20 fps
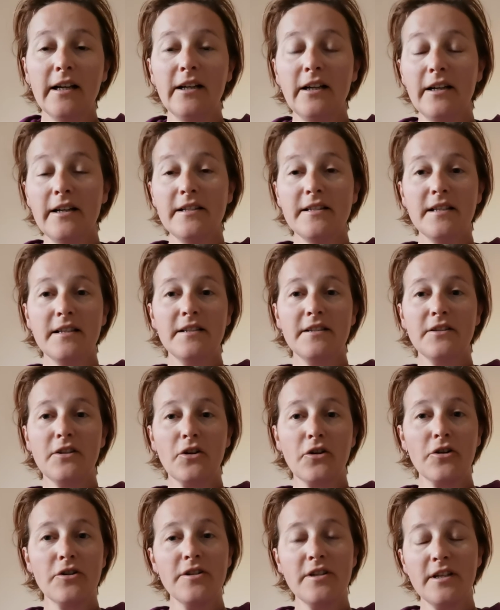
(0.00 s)
Hi guys, it's
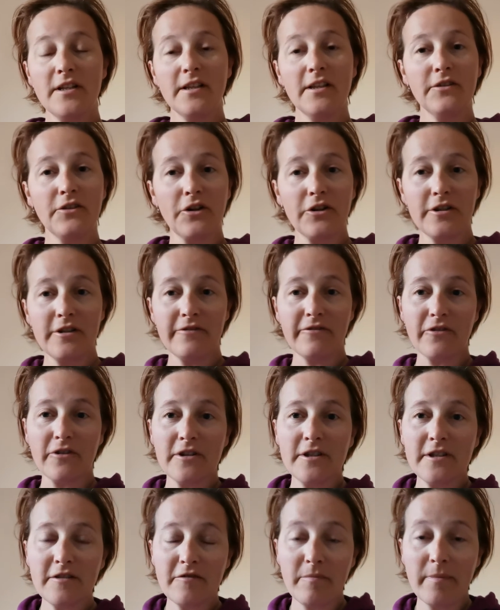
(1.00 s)
Thursday the
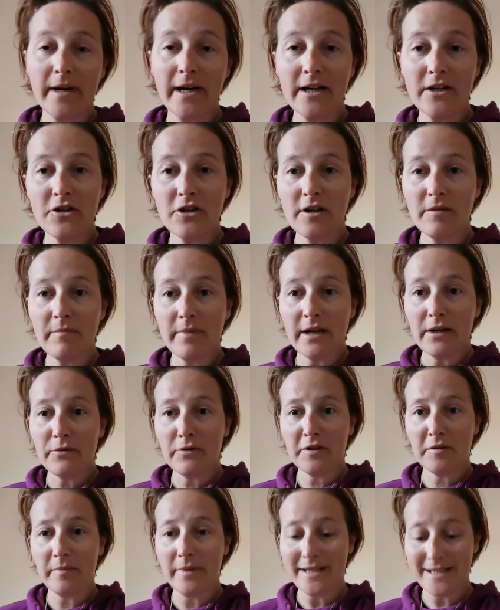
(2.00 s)
31st of March and I'm
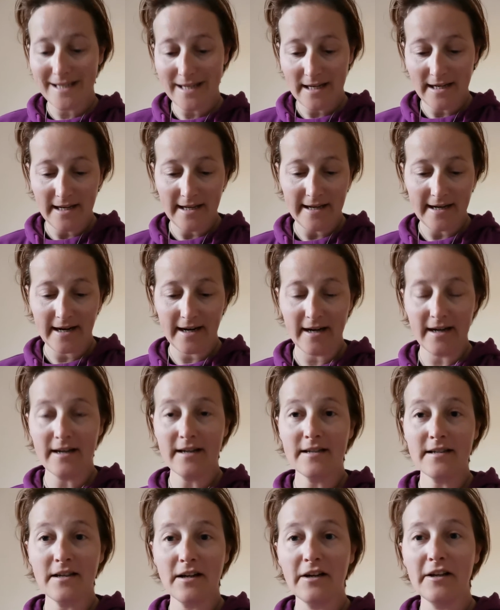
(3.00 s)
back with my daily
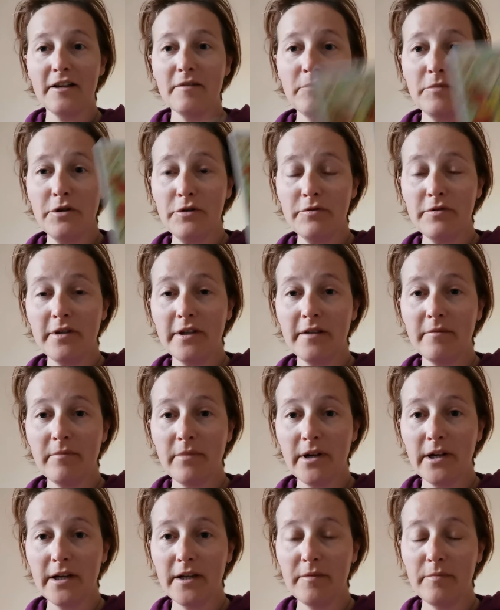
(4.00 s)
card. I am
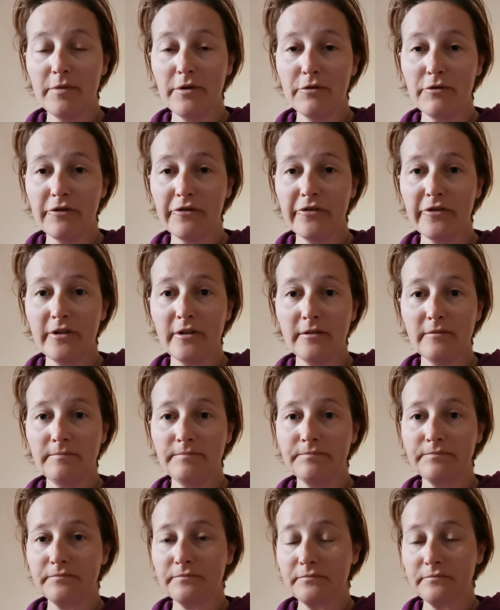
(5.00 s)
using my beautiful
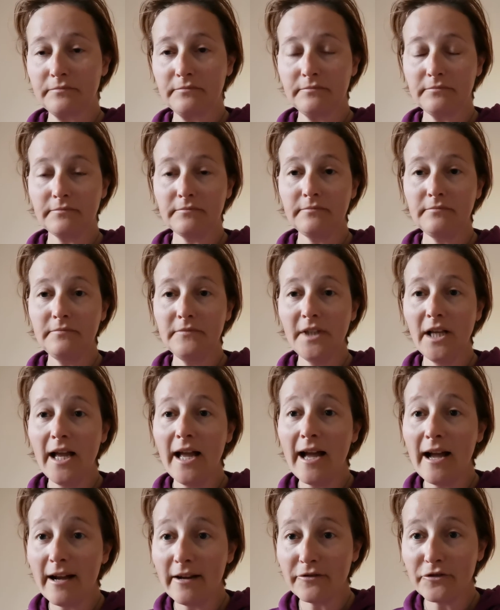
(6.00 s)

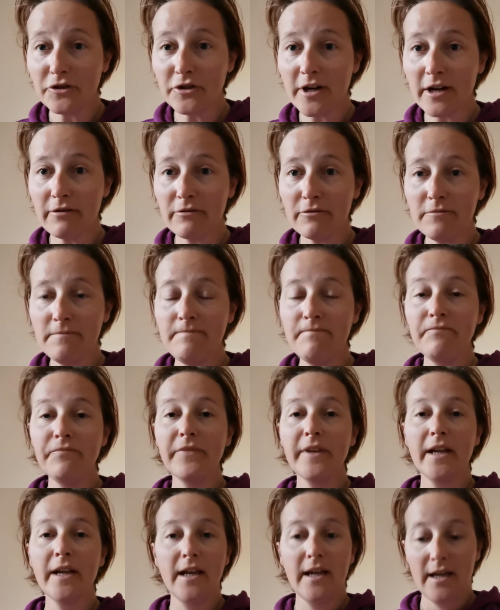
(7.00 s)
After Tarot.
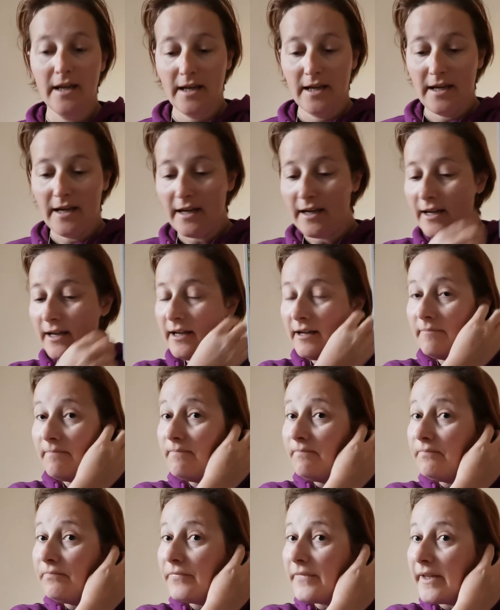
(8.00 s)

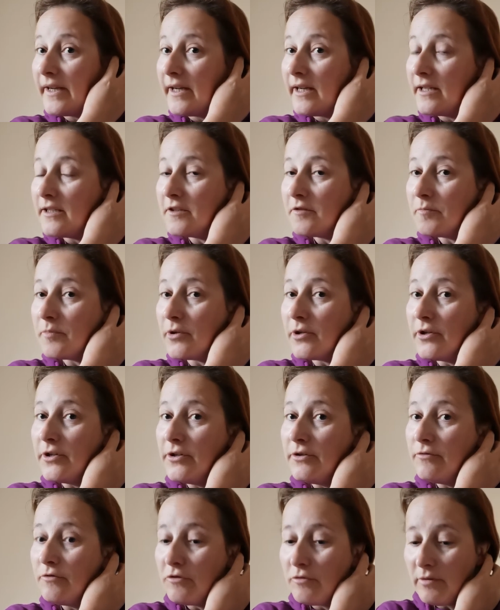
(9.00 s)
Um, as per
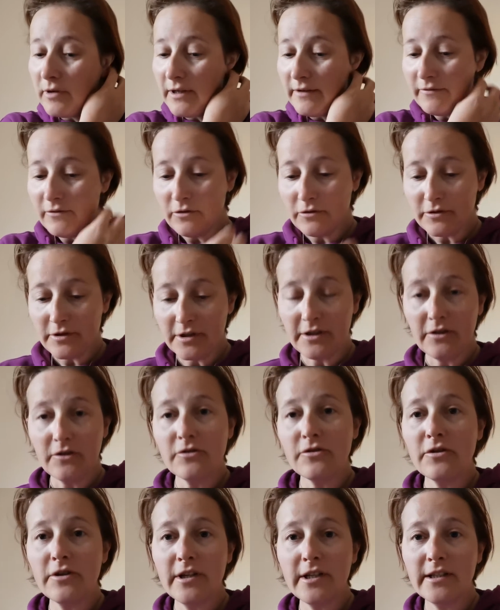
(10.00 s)
usual, I've looked at
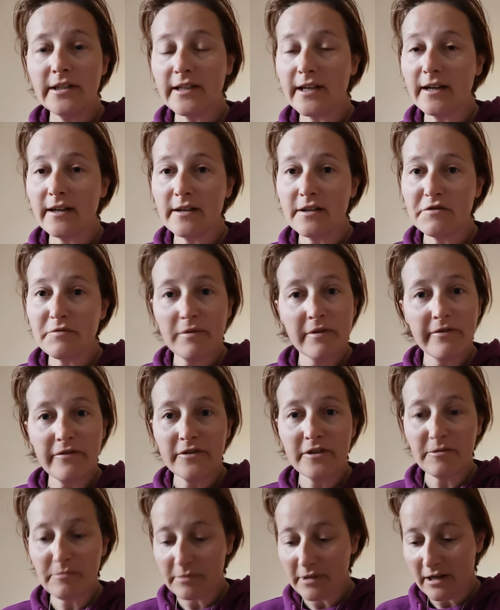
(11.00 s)
the underneath card as well
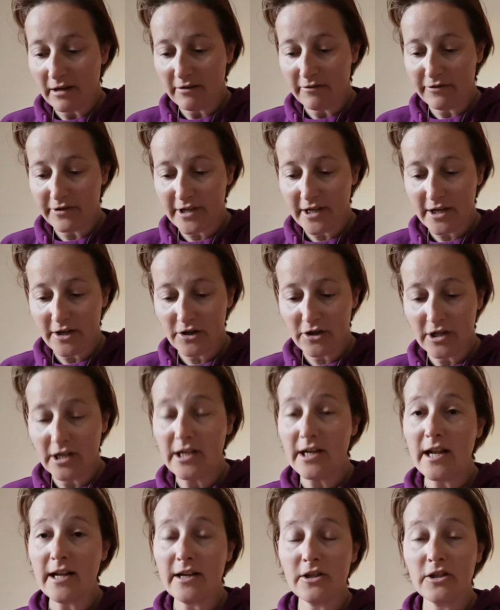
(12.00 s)
for some
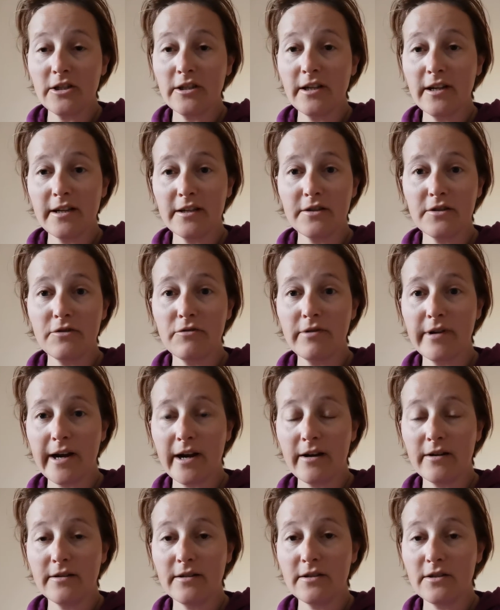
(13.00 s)
clarification and actually the next two
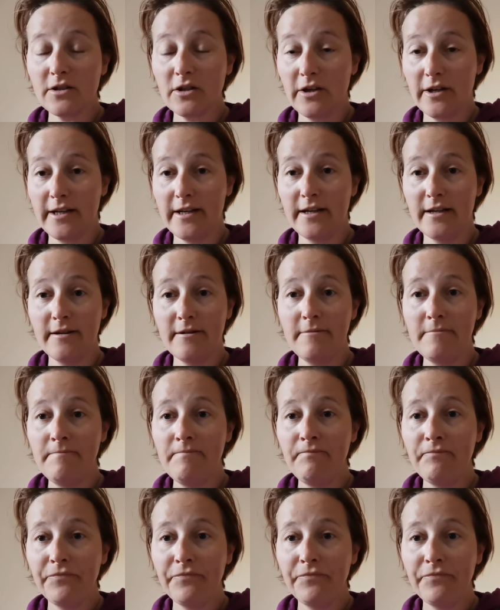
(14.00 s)
cards tie in